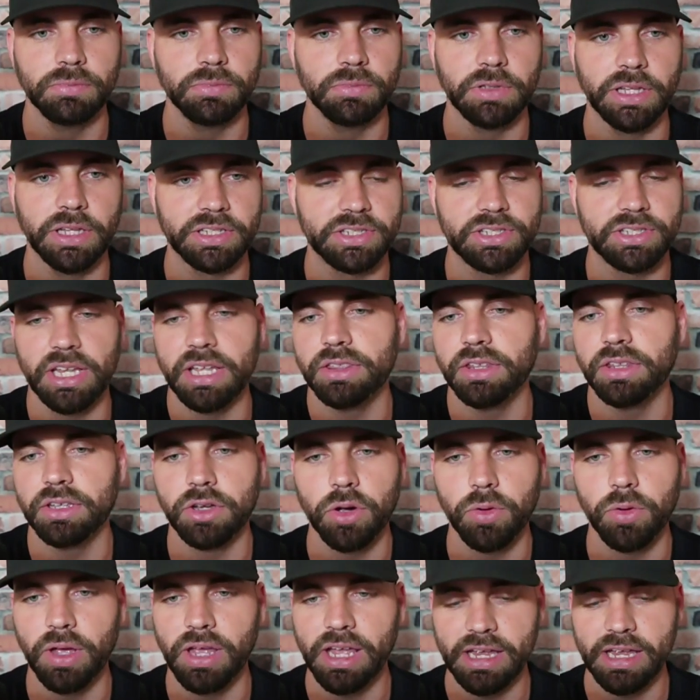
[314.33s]
Let's say they
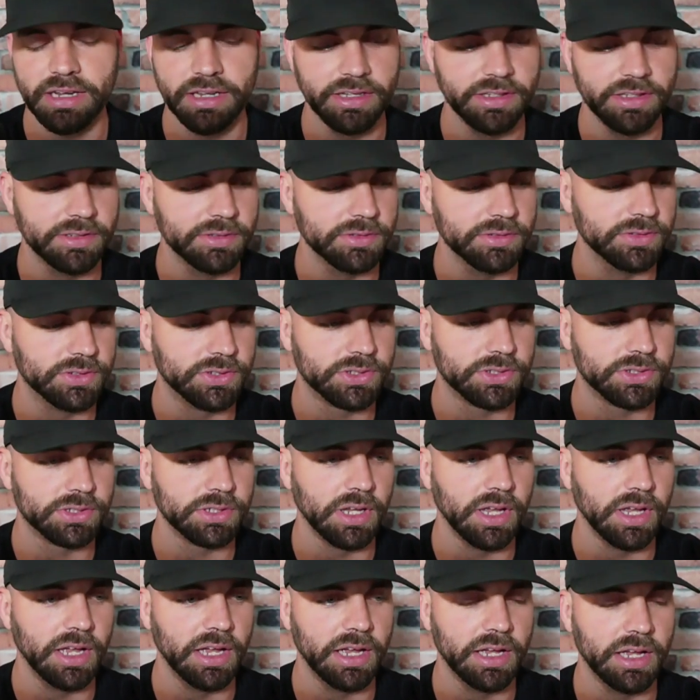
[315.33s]
go ahead and
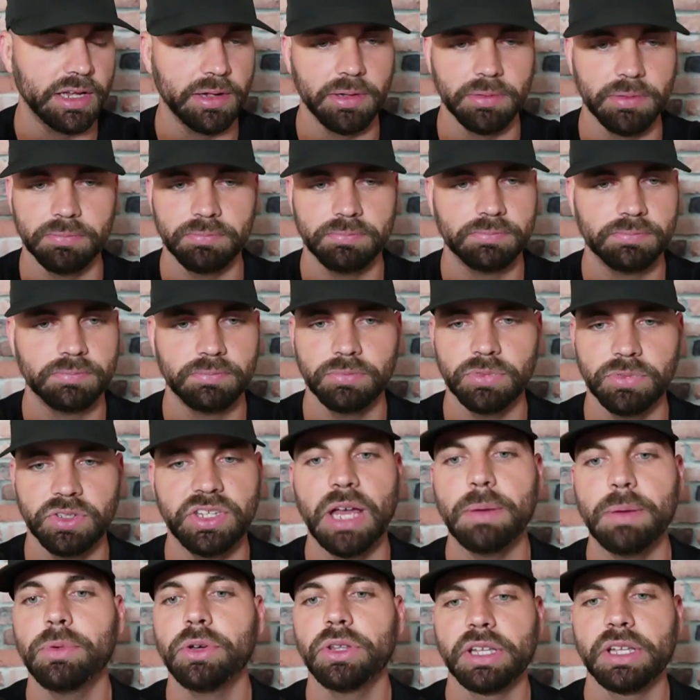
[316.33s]

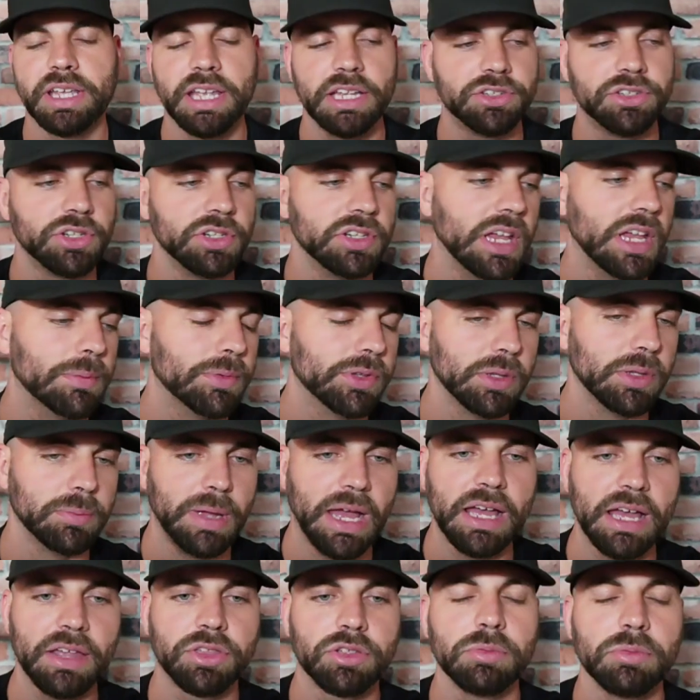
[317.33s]
demo the kitchen, demo the
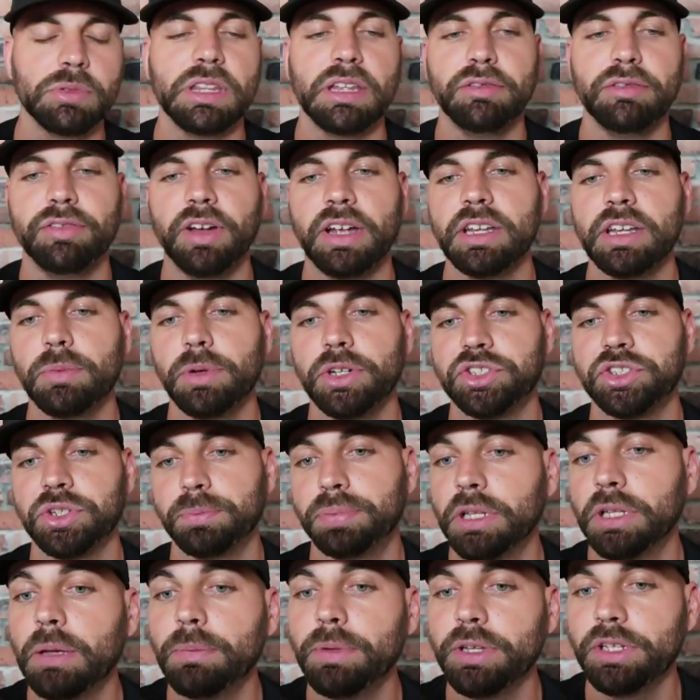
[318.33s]
bathroom, and they find a bunch of
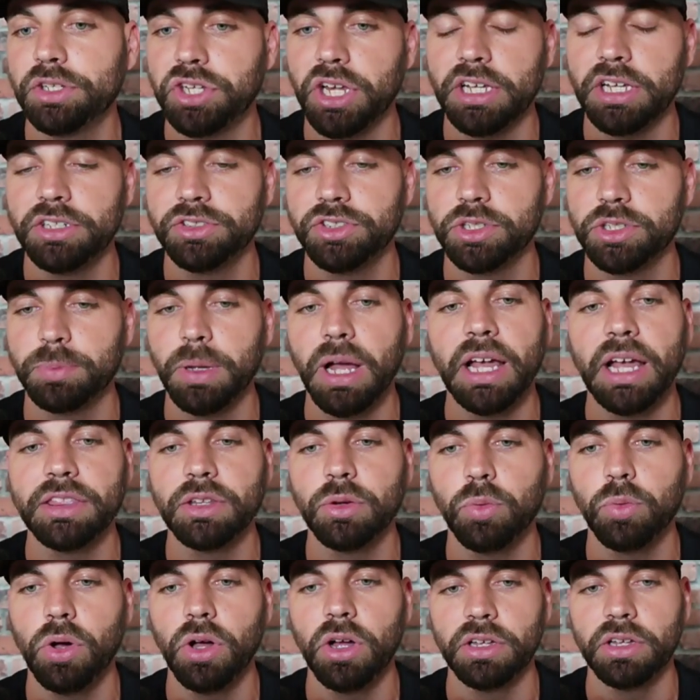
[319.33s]
plumbing challenges behind
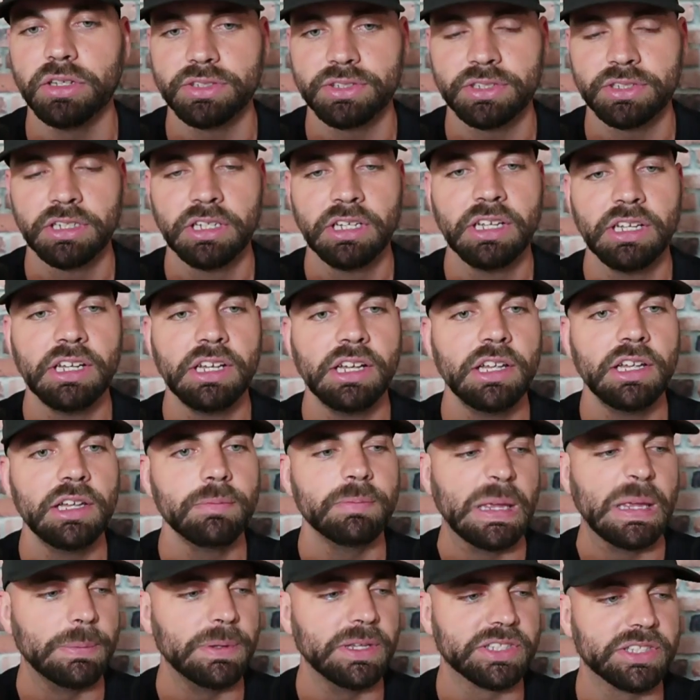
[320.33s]
the walls.
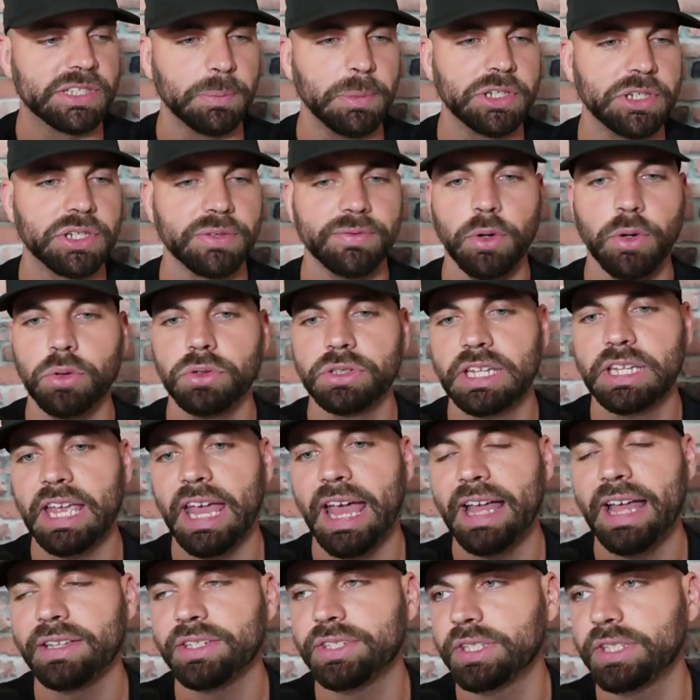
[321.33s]
Maybe it's a bunch of old
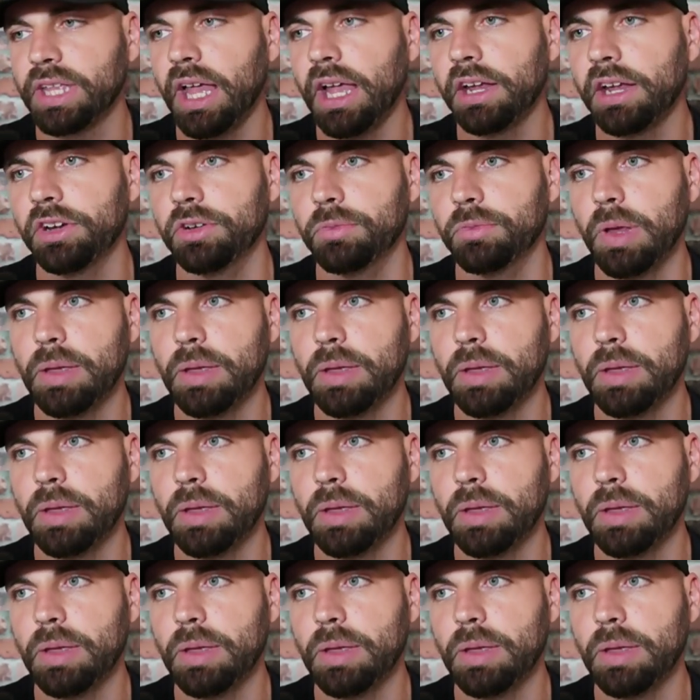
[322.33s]
cast iron.